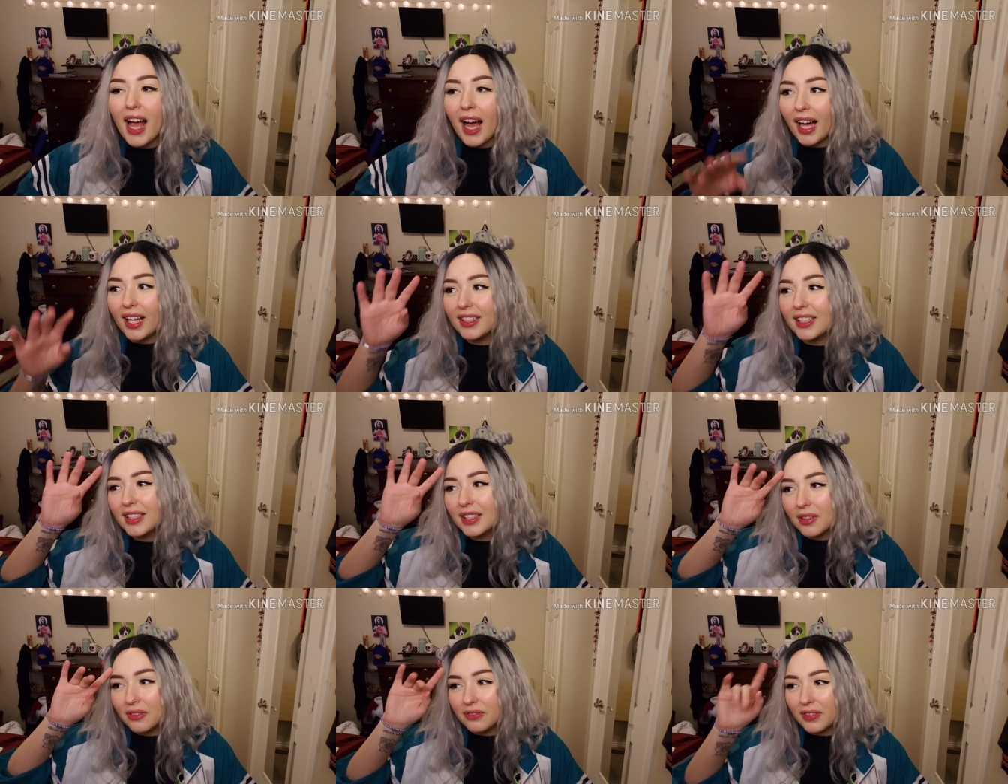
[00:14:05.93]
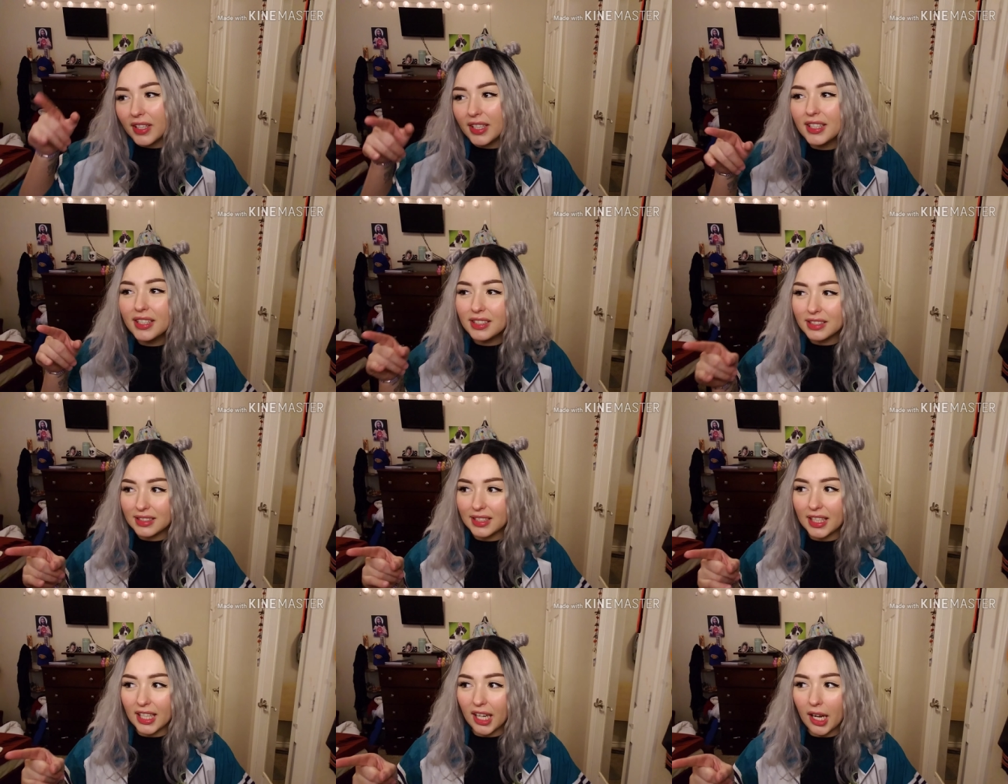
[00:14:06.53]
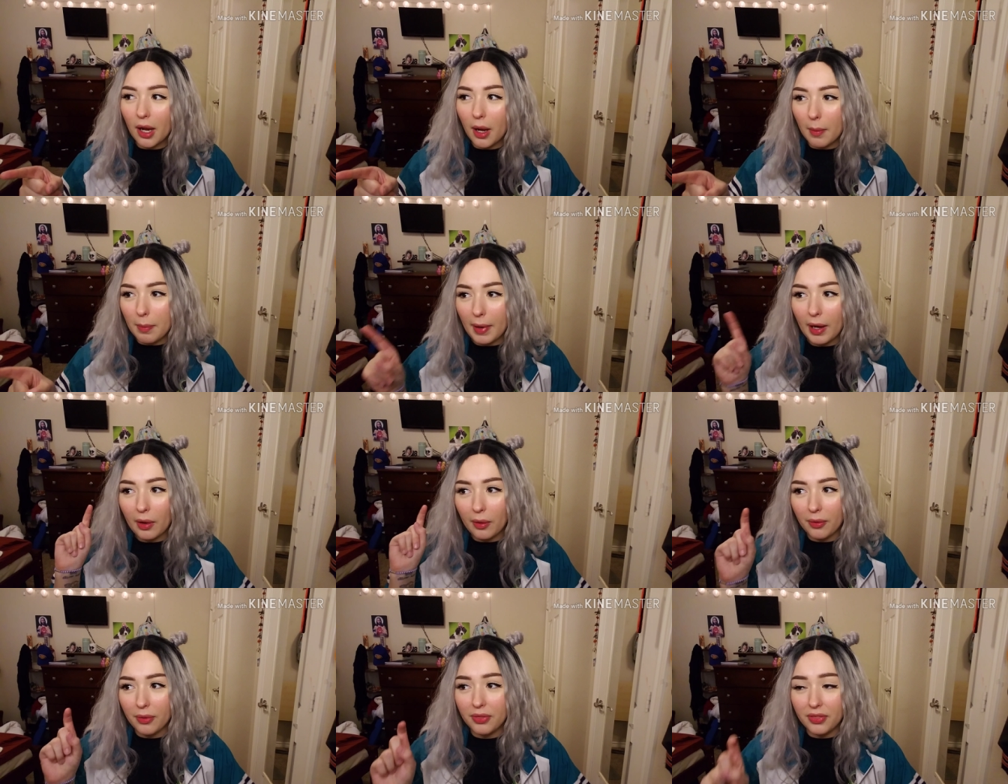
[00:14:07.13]
and then the funniest thing
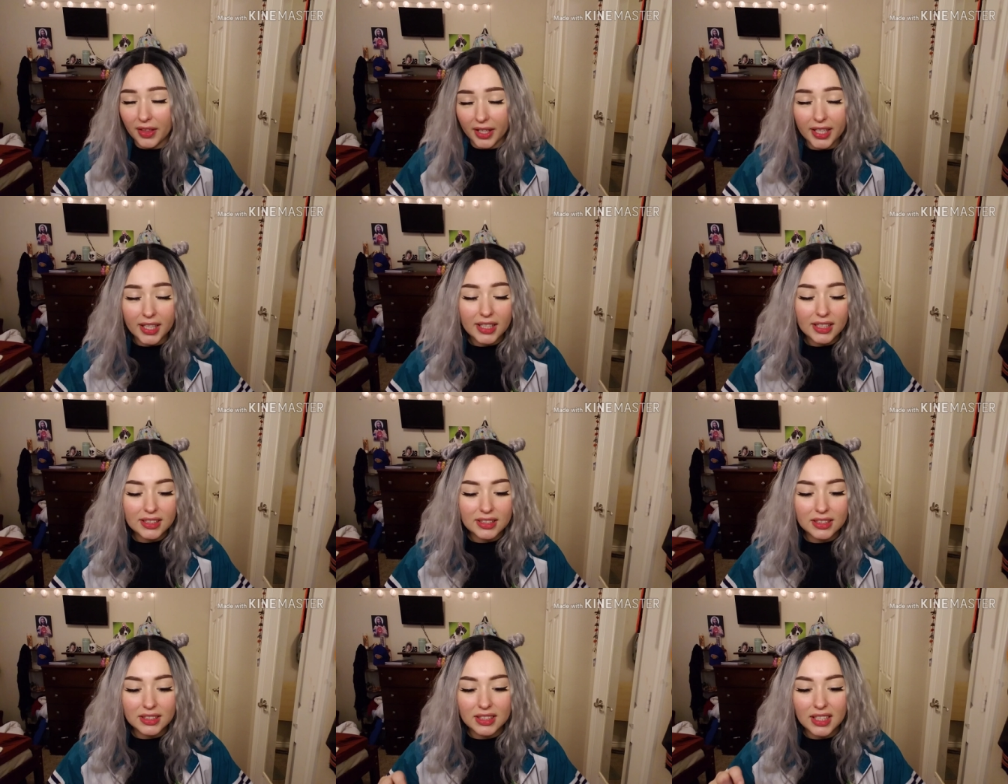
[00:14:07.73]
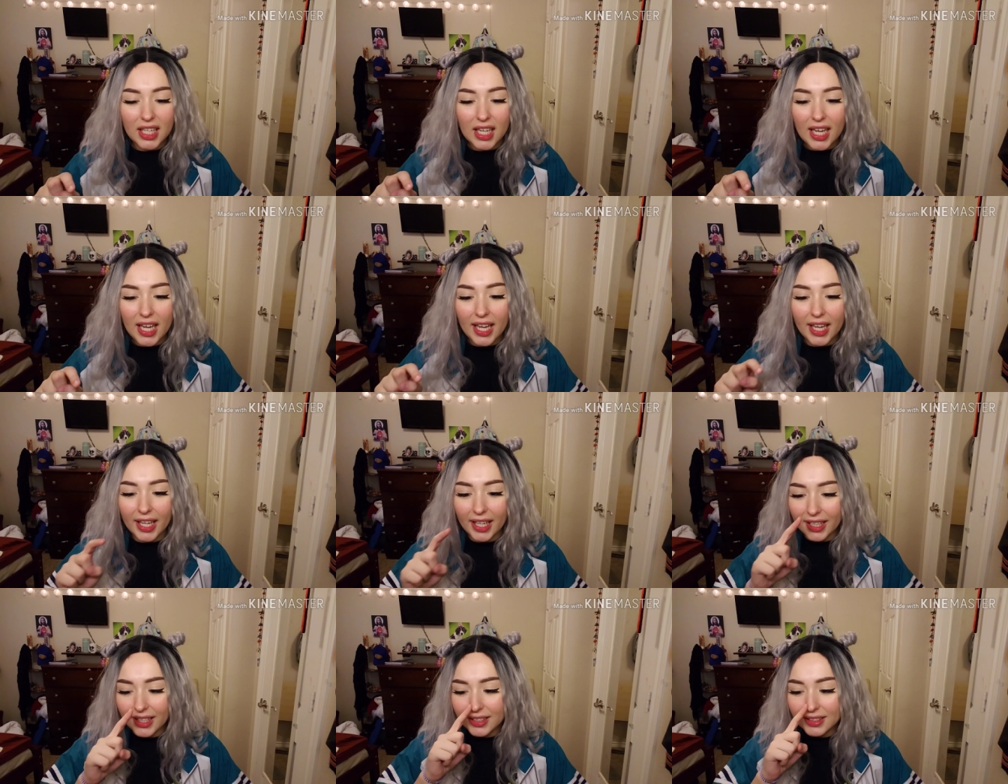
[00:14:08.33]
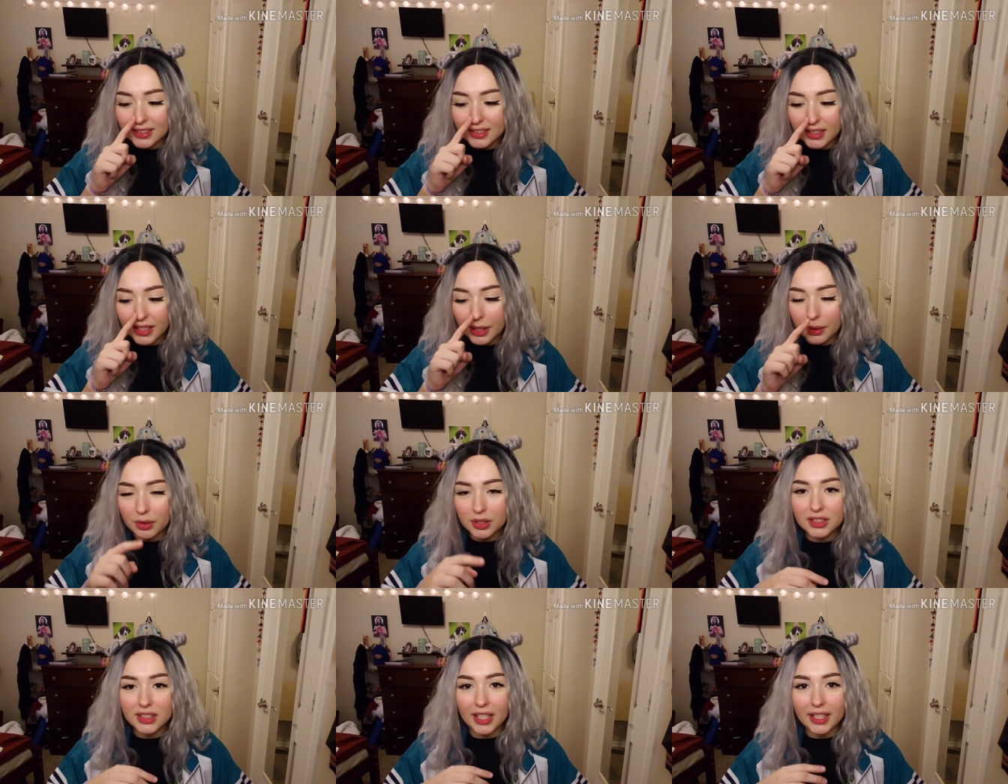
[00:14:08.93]
about this is he
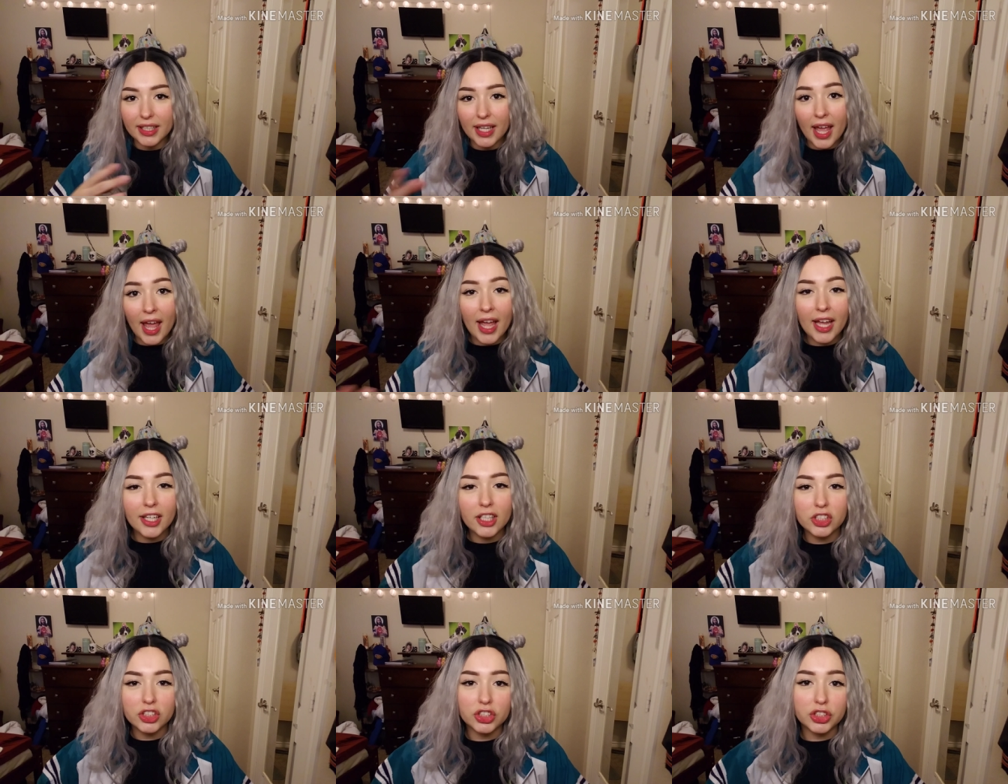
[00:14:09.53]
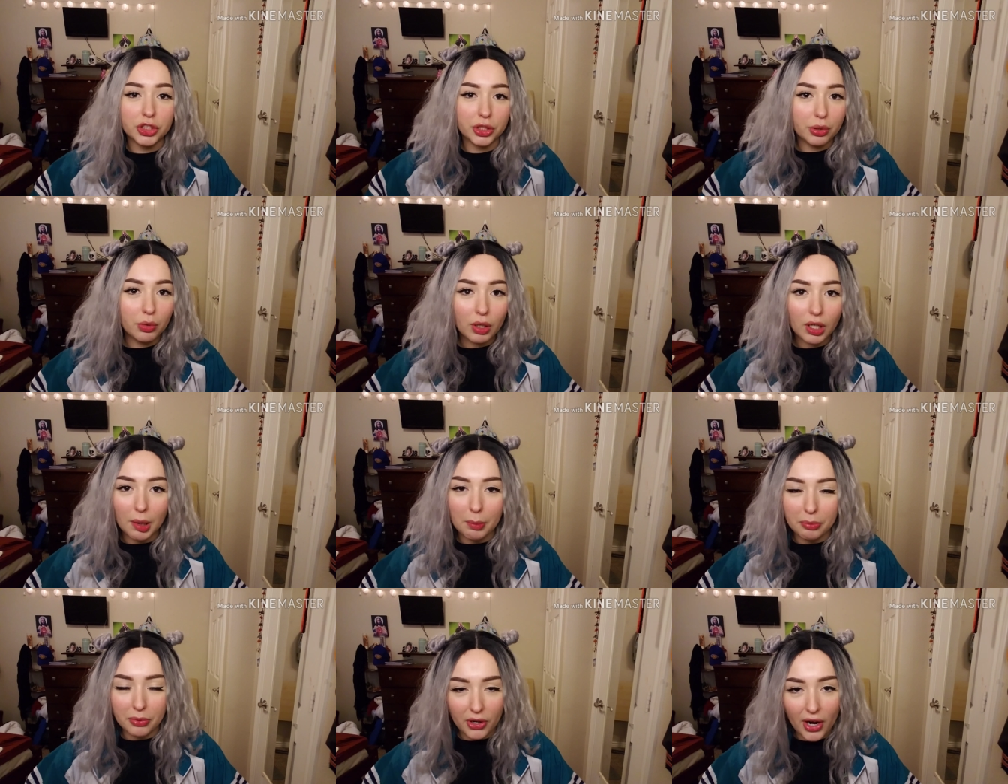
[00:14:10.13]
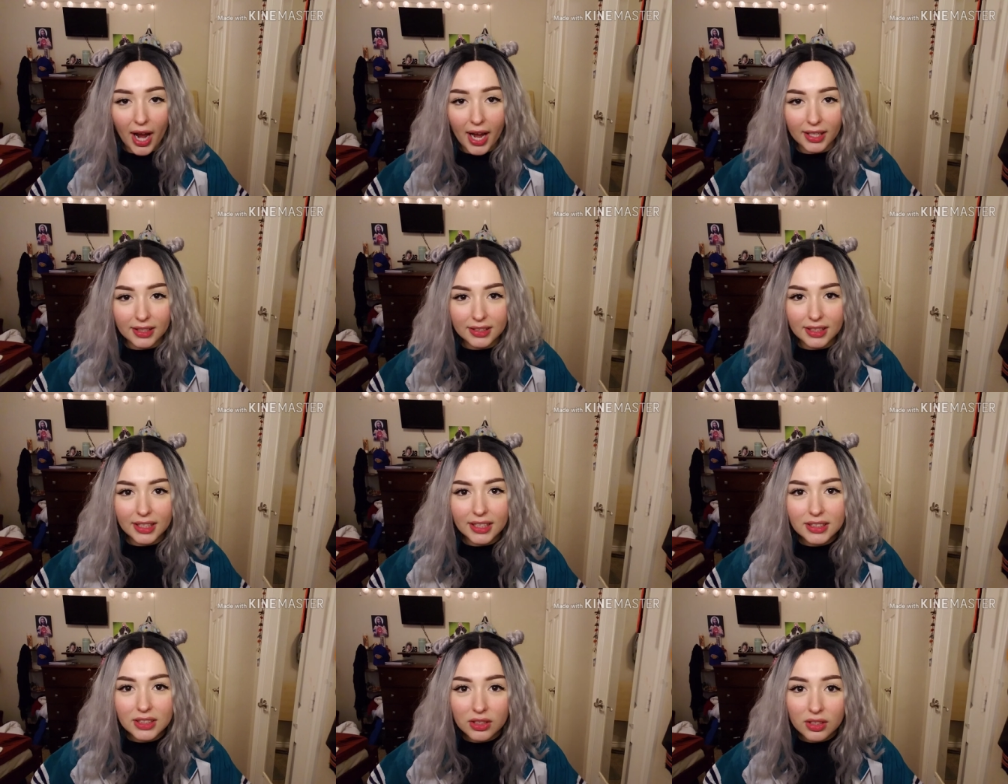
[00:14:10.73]
was like, hey, do you want to
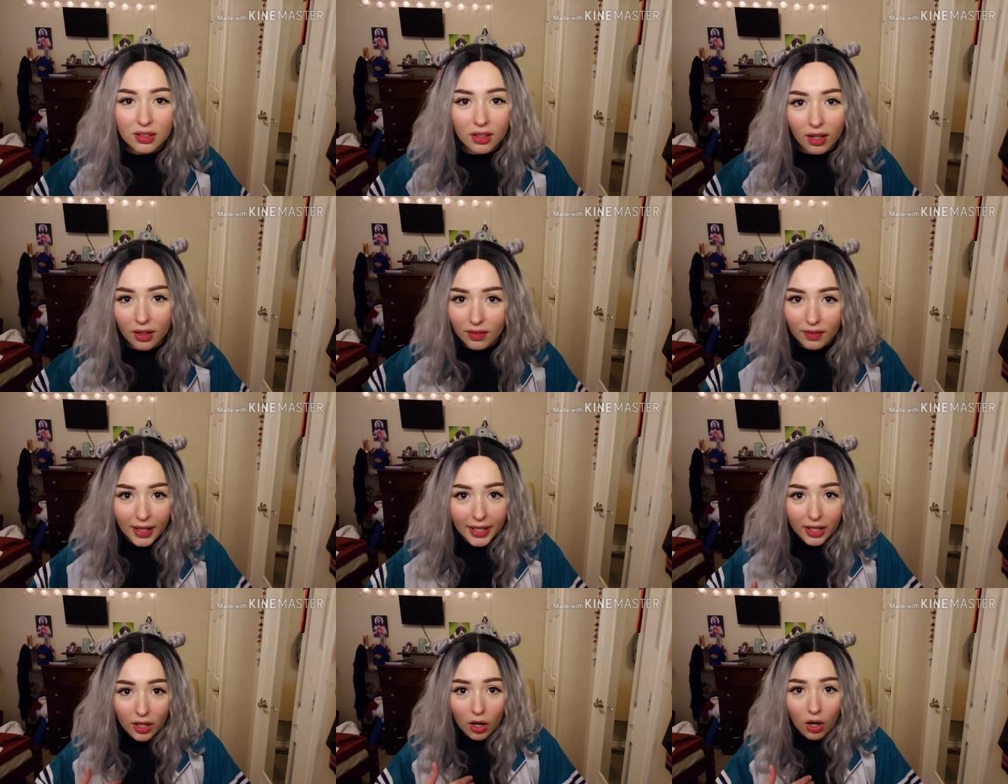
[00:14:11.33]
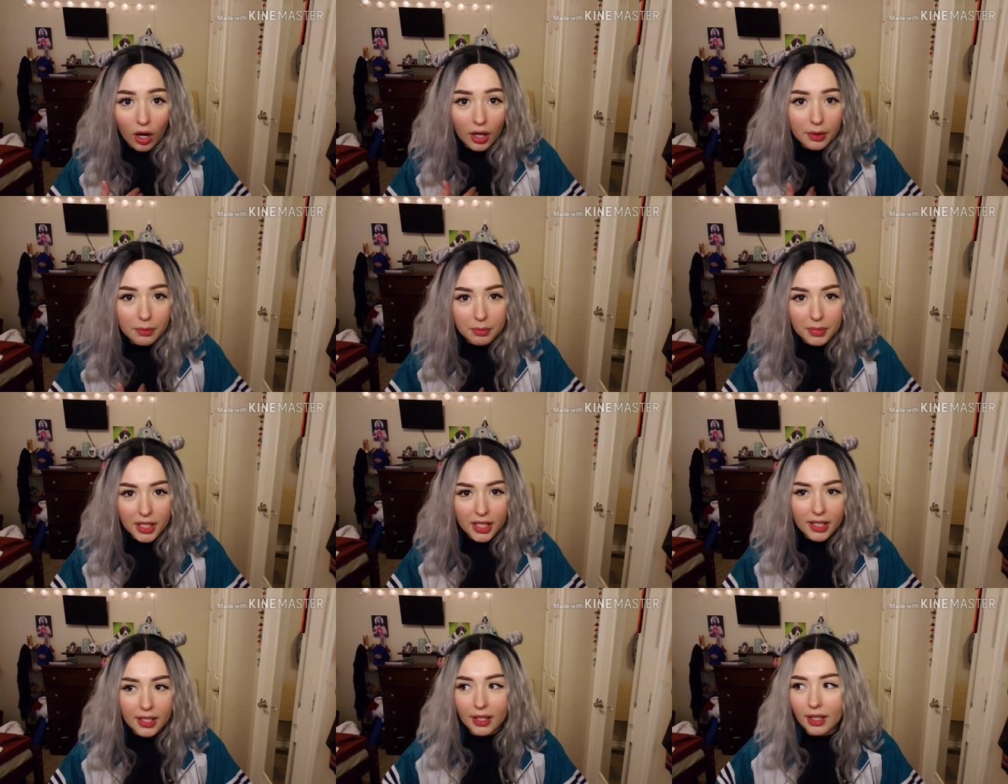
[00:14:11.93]
practice, like, on me?